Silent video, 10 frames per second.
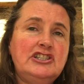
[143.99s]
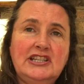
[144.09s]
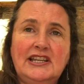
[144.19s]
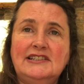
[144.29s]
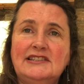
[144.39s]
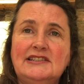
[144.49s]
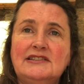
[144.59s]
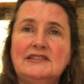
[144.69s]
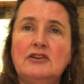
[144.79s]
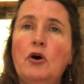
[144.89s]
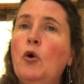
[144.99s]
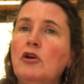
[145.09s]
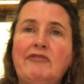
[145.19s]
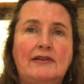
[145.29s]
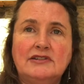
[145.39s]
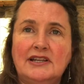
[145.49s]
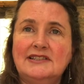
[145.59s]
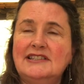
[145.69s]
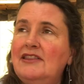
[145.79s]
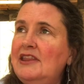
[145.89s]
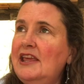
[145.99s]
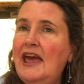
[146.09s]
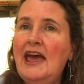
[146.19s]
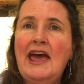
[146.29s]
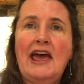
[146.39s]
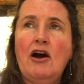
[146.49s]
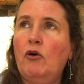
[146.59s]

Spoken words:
yeast all around us, in the air,